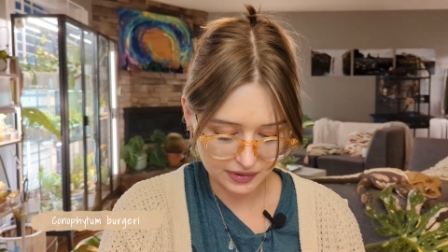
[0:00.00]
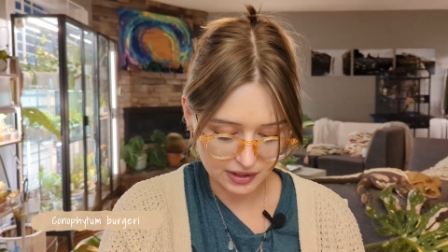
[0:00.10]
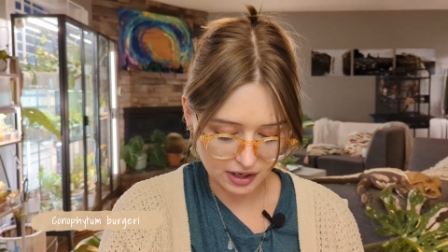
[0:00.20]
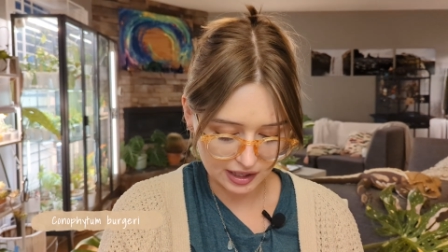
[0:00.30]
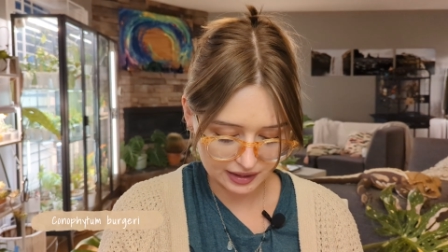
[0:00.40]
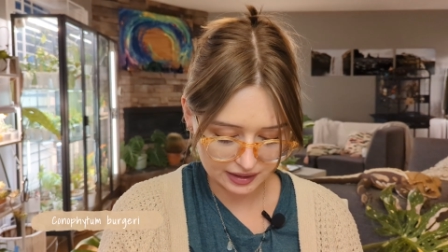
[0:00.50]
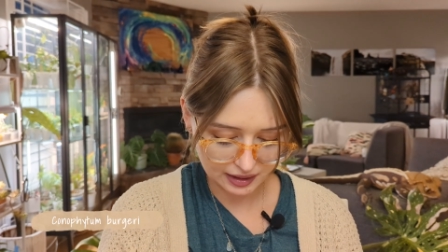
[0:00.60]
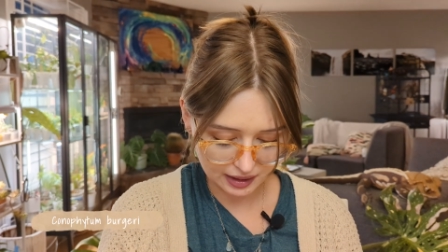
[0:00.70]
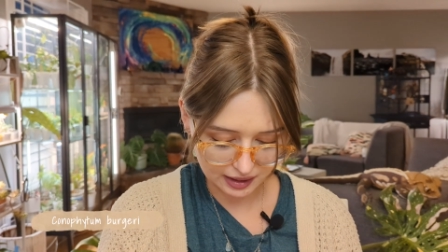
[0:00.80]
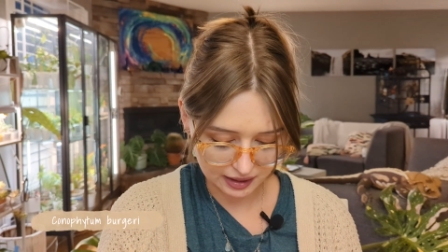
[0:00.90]

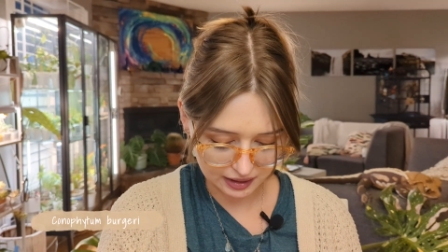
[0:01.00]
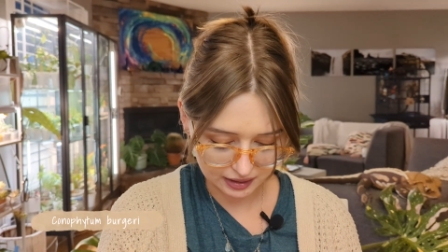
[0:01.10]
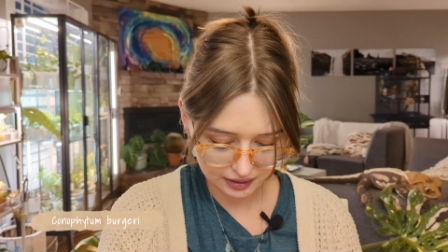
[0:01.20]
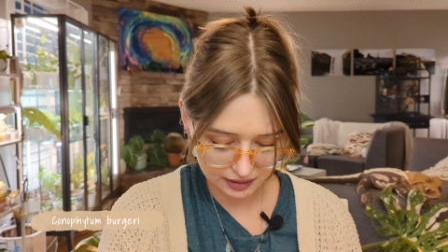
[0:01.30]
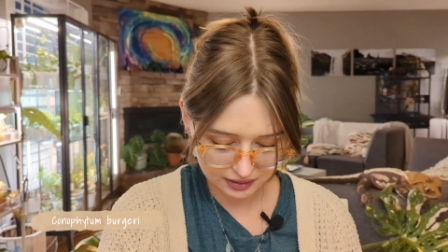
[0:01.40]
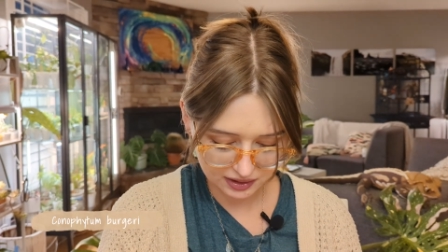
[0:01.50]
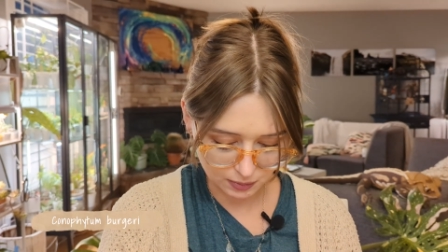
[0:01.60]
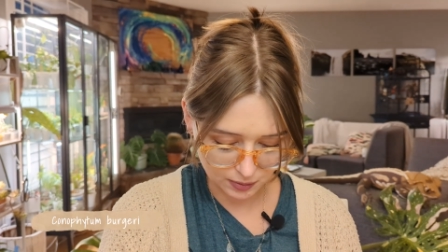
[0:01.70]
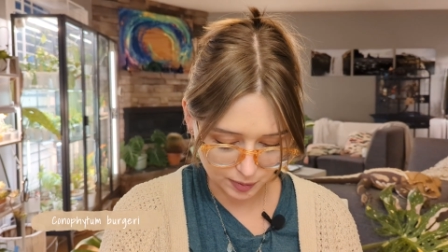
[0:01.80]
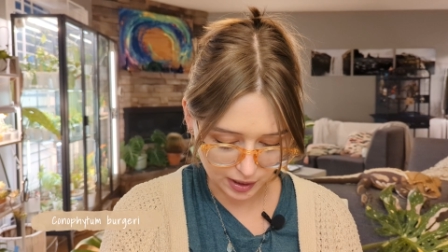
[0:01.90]
not, uh,
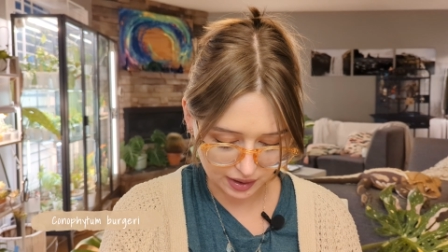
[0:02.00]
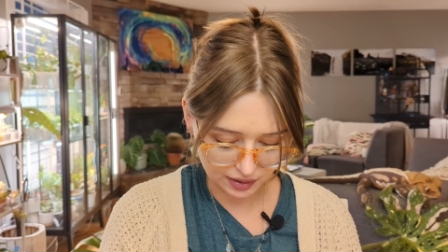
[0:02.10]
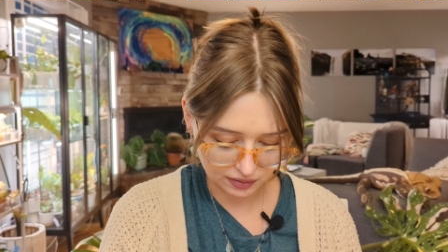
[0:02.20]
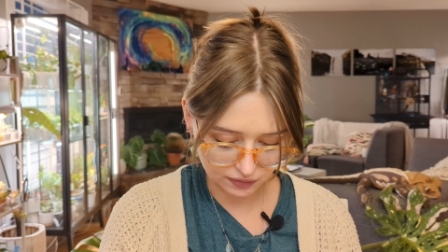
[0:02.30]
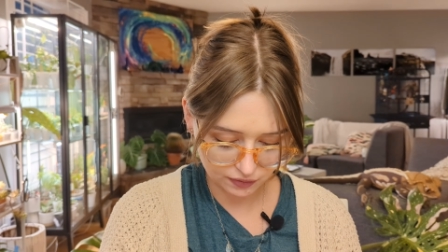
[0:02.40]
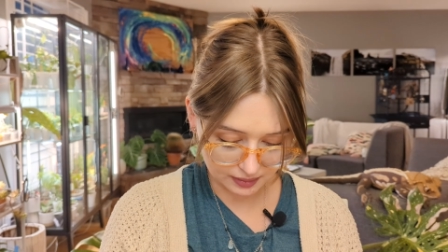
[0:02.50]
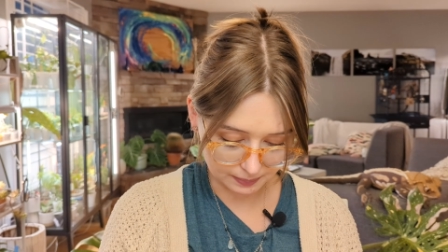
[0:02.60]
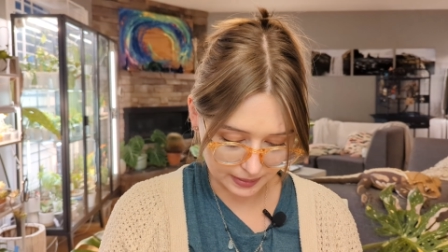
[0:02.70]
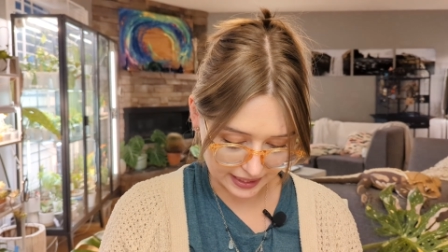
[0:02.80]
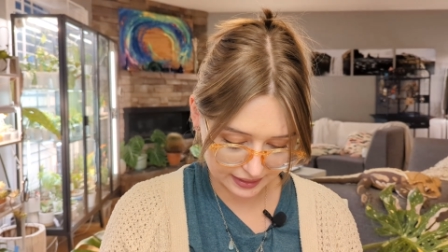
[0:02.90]
super proud of,
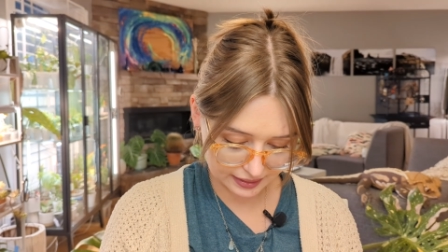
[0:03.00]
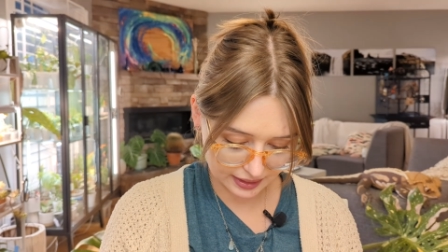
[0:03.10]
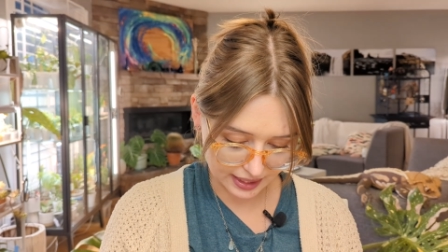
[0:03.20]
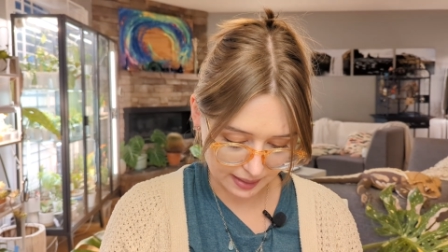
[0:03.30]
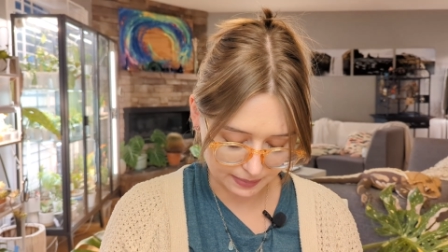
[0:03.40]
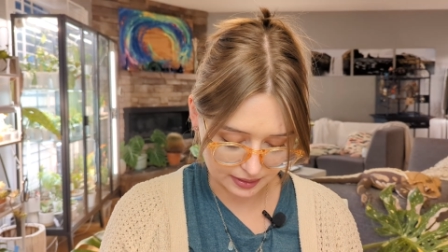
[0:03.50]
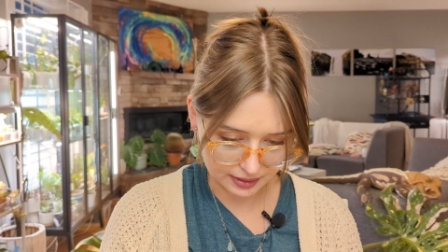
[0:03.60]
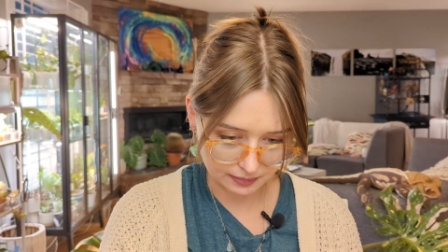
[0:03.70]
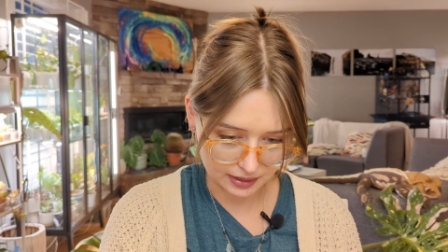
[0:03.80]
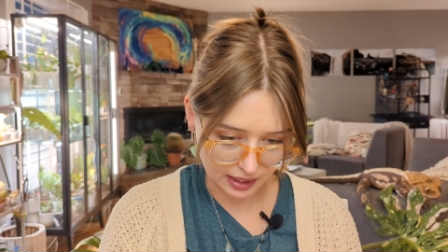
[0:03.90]
but that
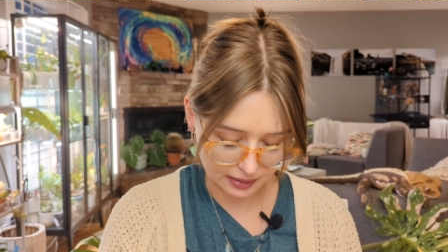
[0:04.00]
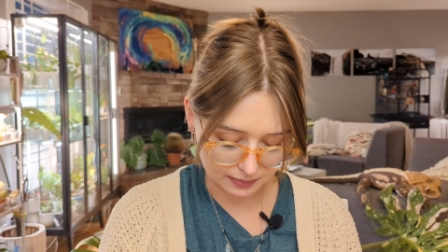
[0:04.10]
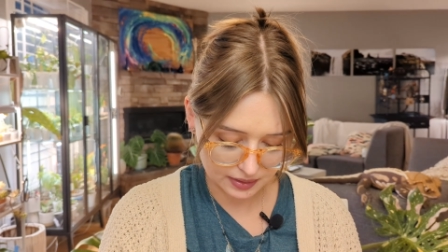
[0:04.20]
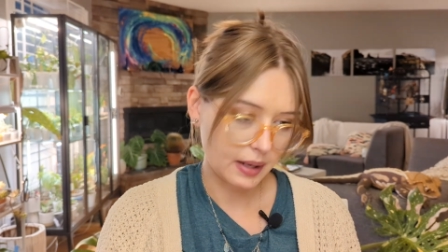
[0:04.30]
happens sometimes.